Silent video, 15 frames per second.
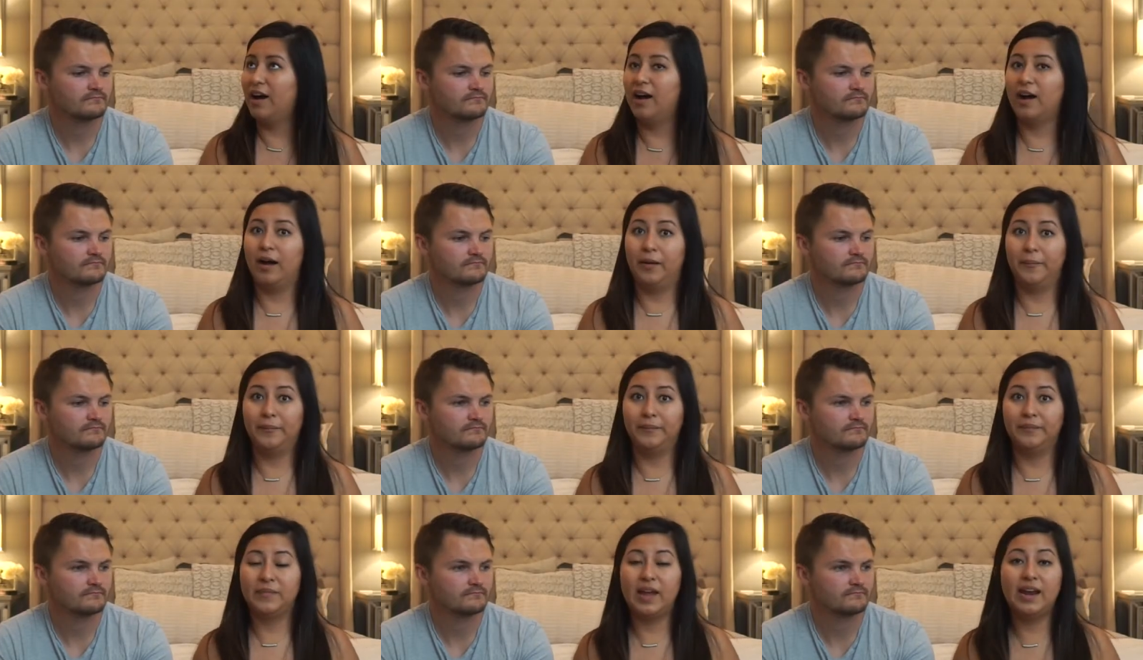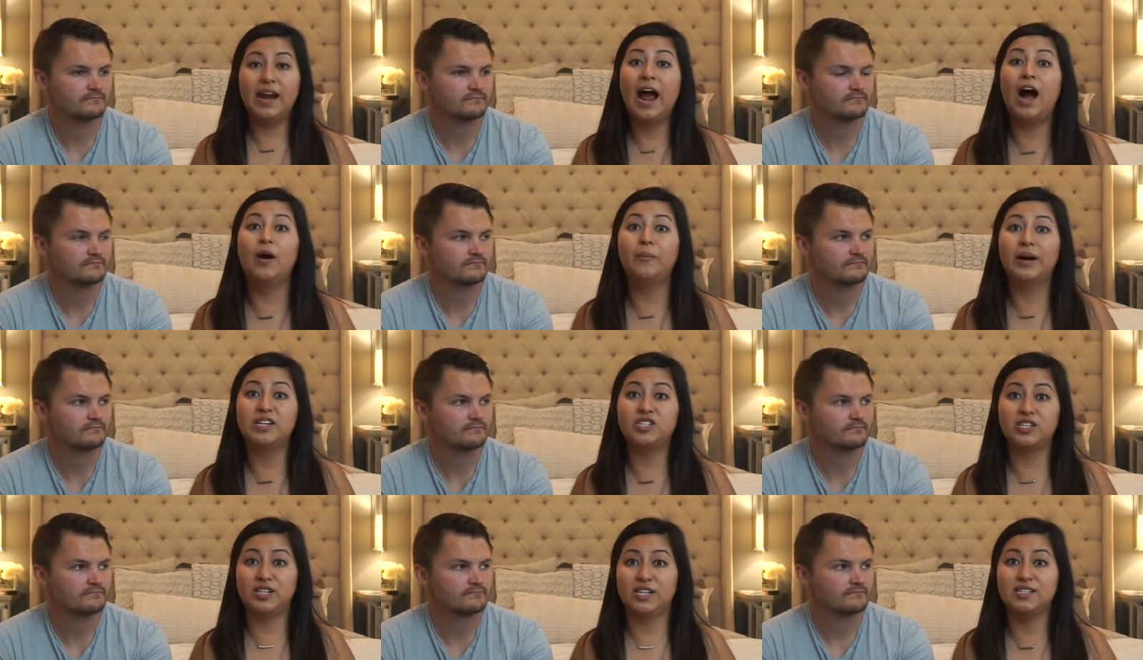Speaker 1: um, and how
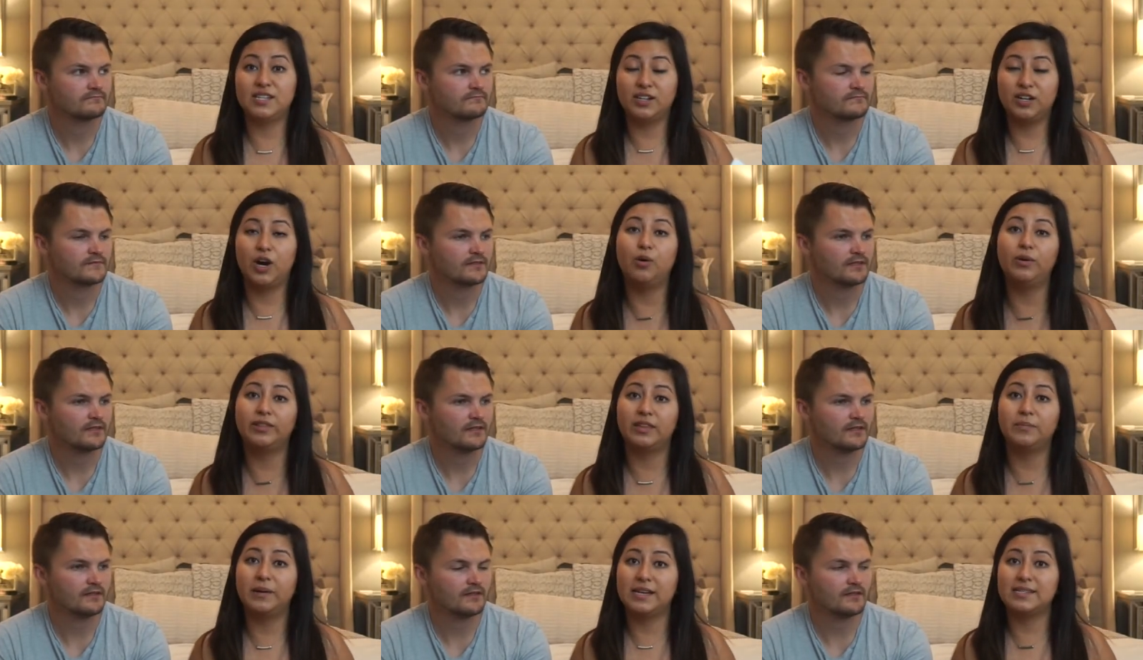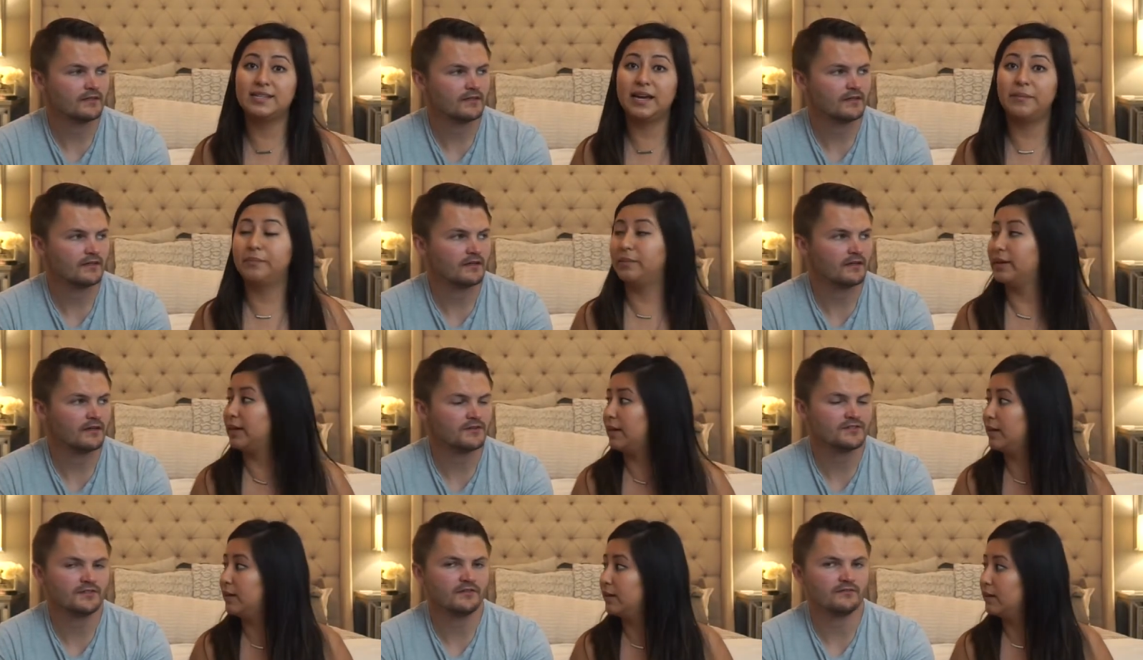much it is and go with the best company. And
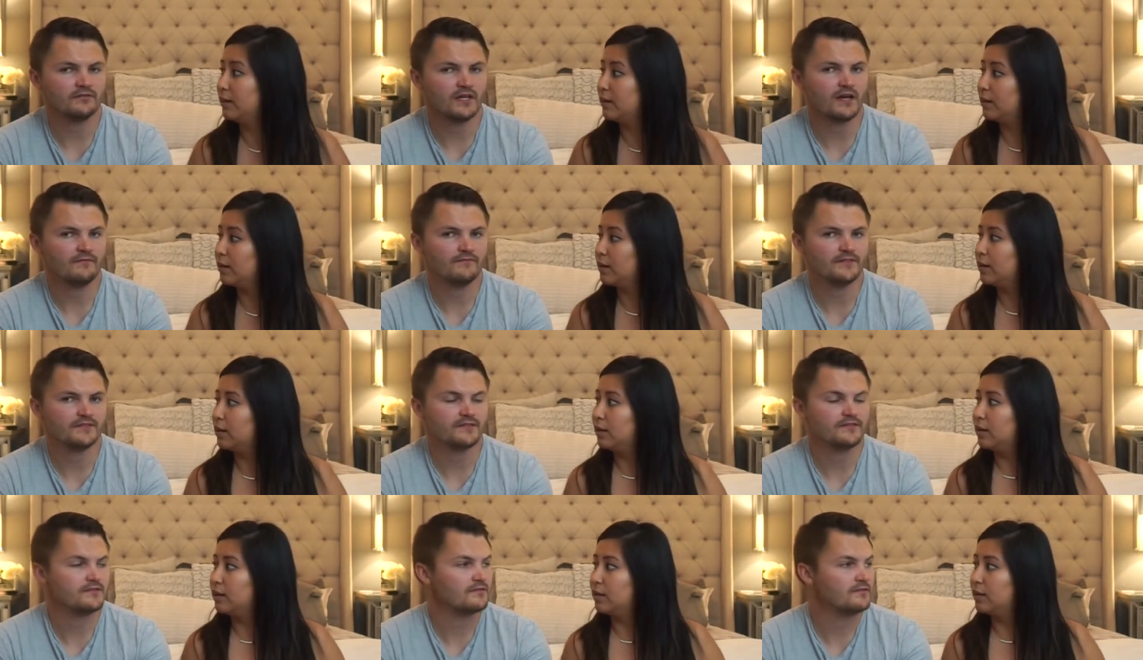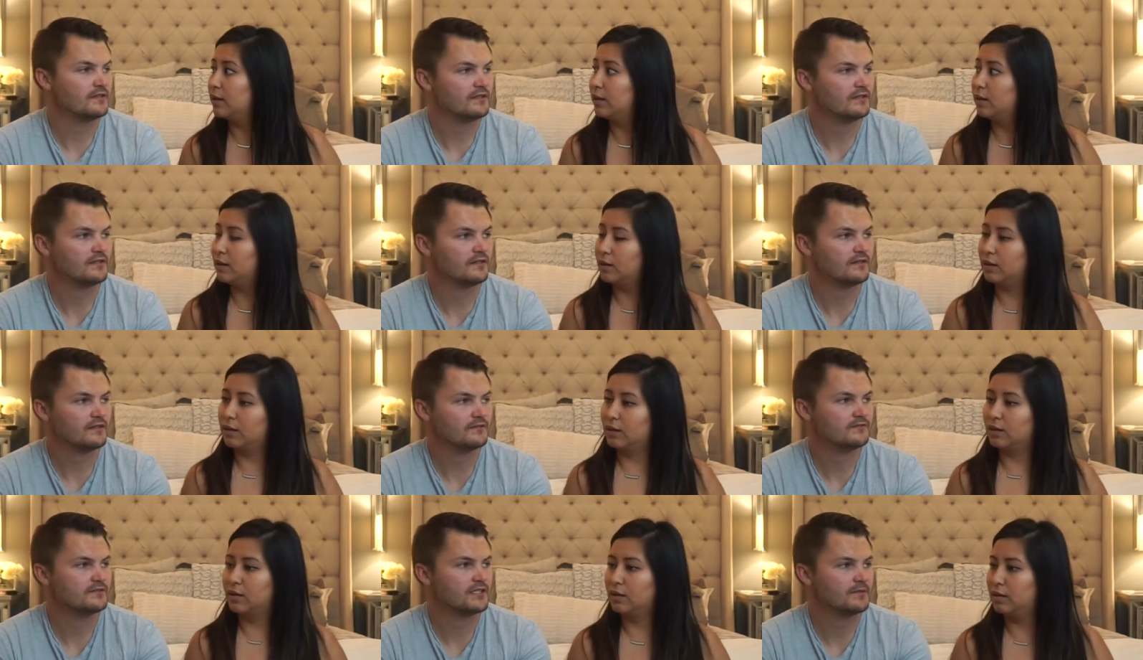also
Speaker 2: your lab visits too. Didn't you get
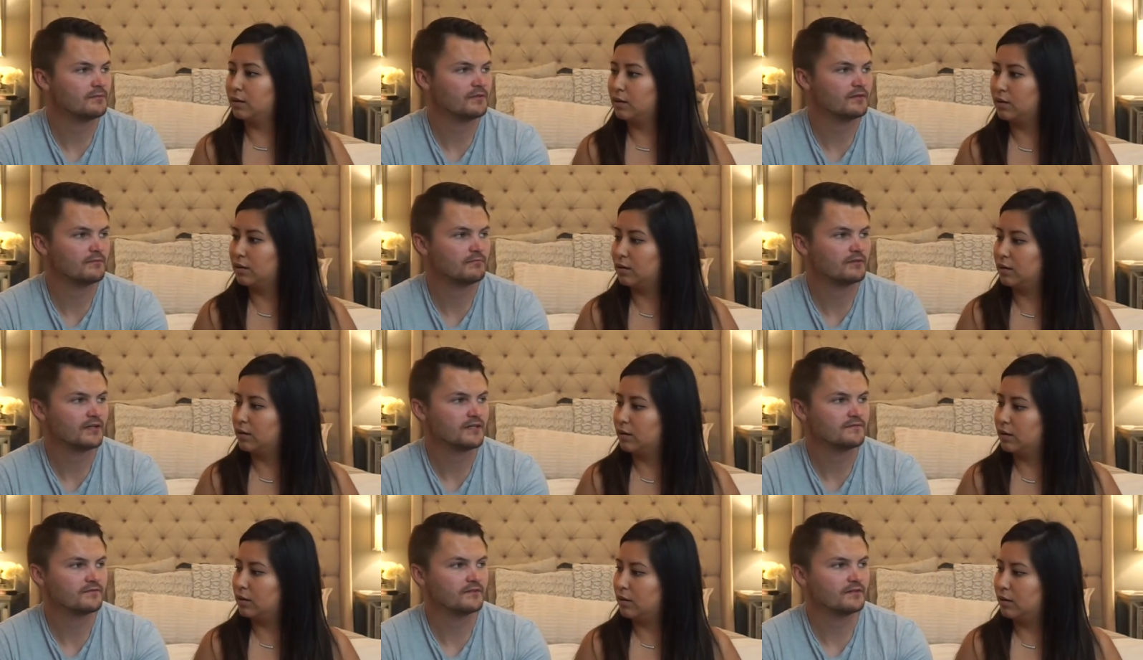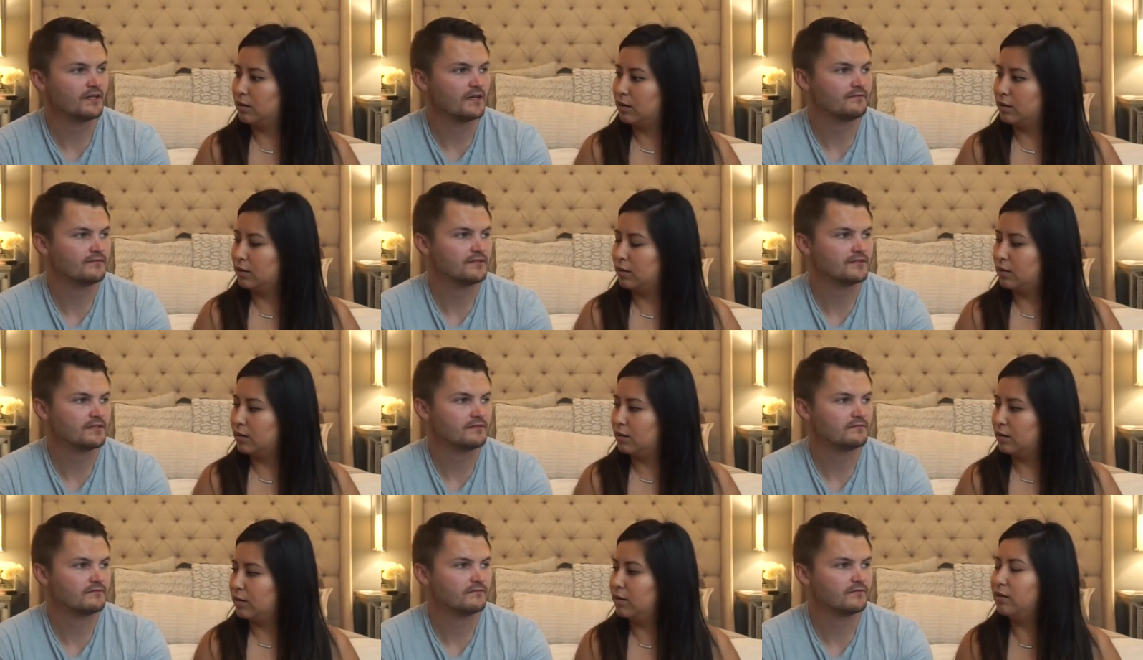a cheaper price for a lab
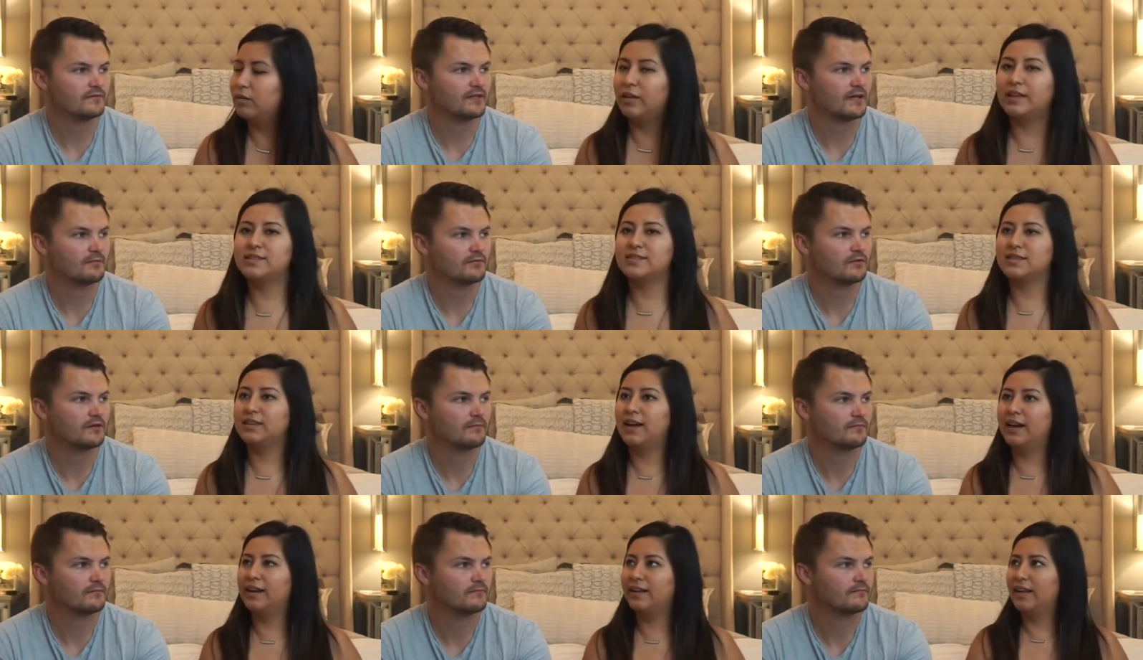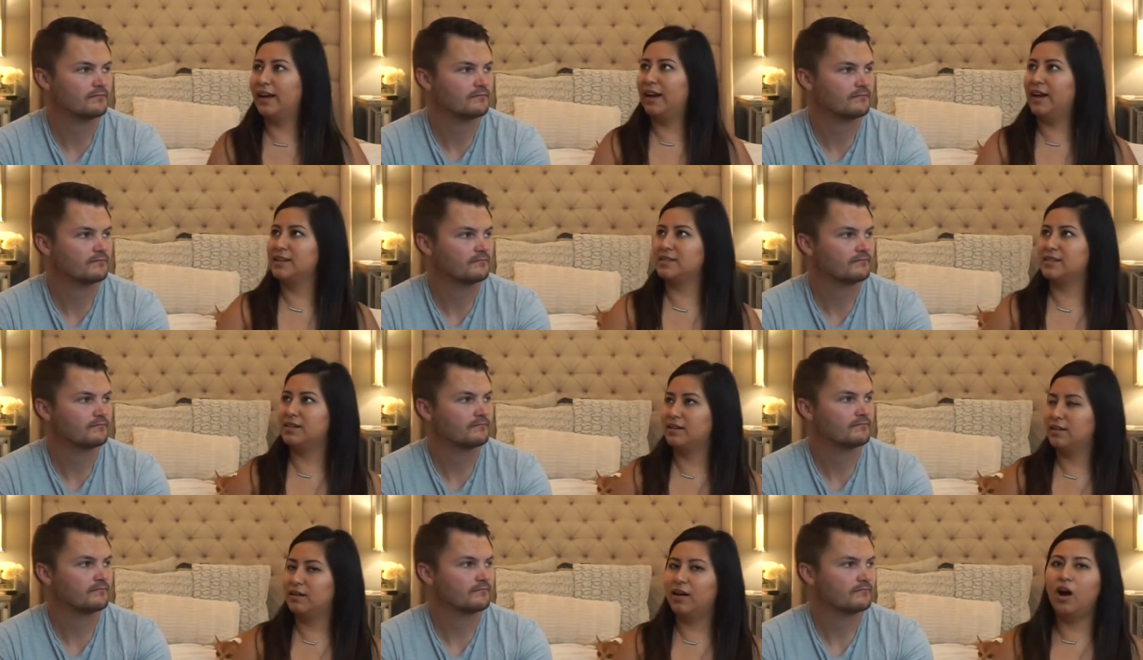visit? No, that's that
Speaker 1: that has
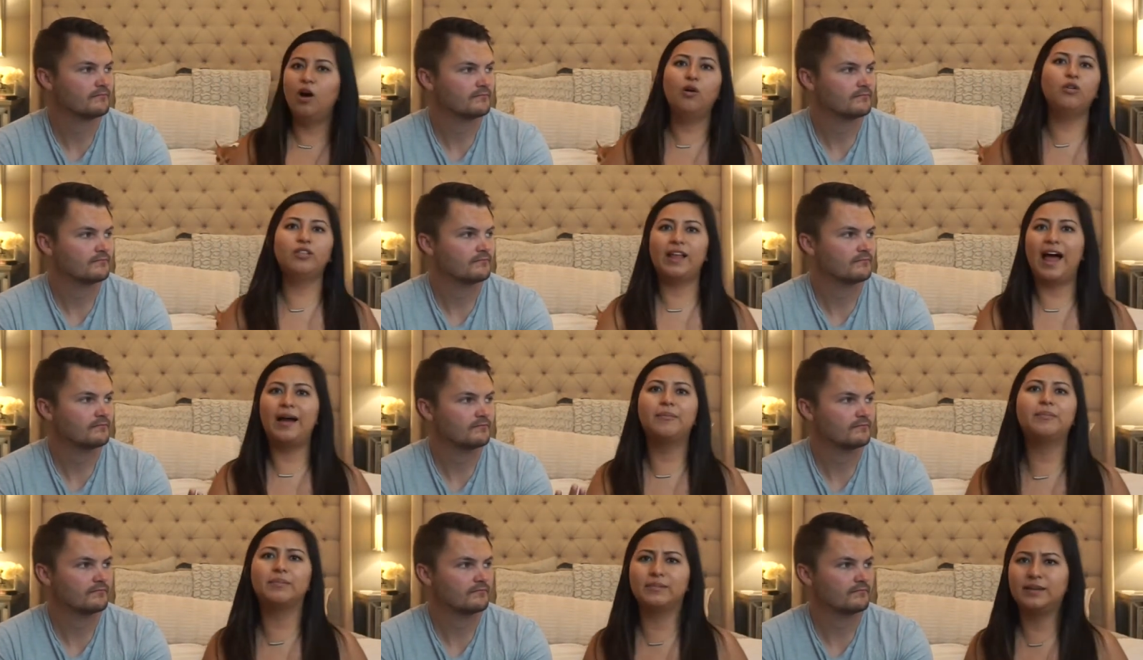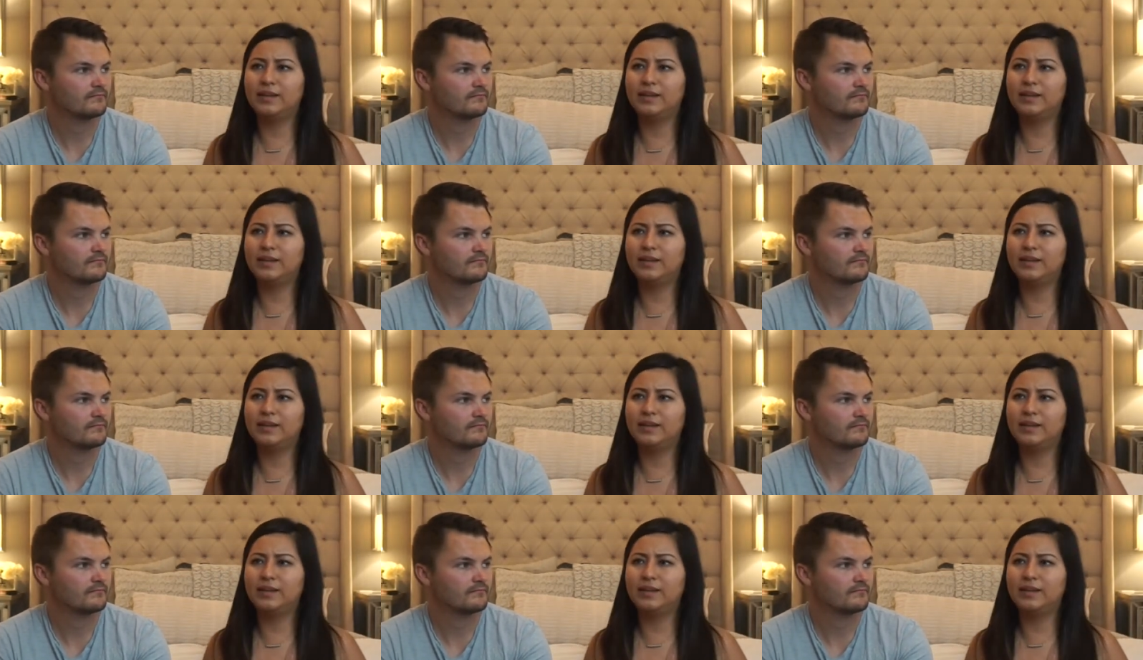no. Oh, lab.